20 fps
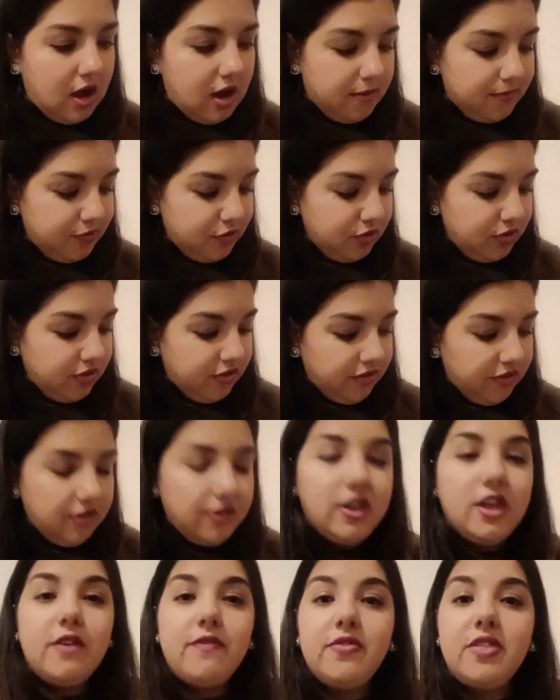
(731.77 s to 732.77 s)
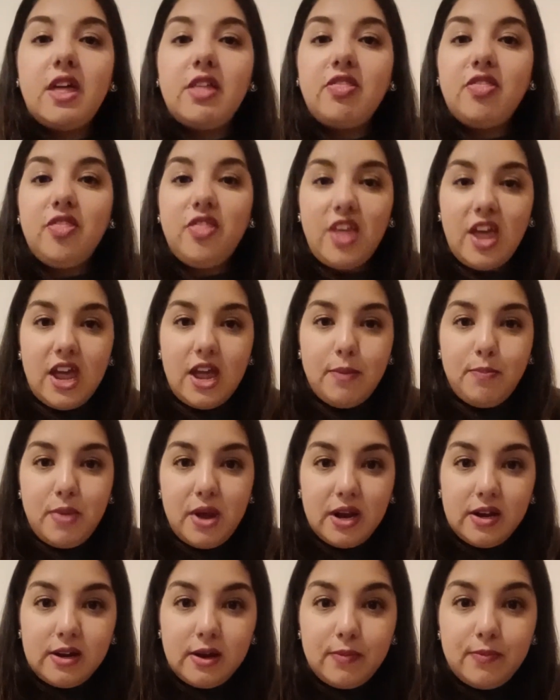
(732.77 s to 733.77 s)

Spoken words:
So this is a gift that they picked up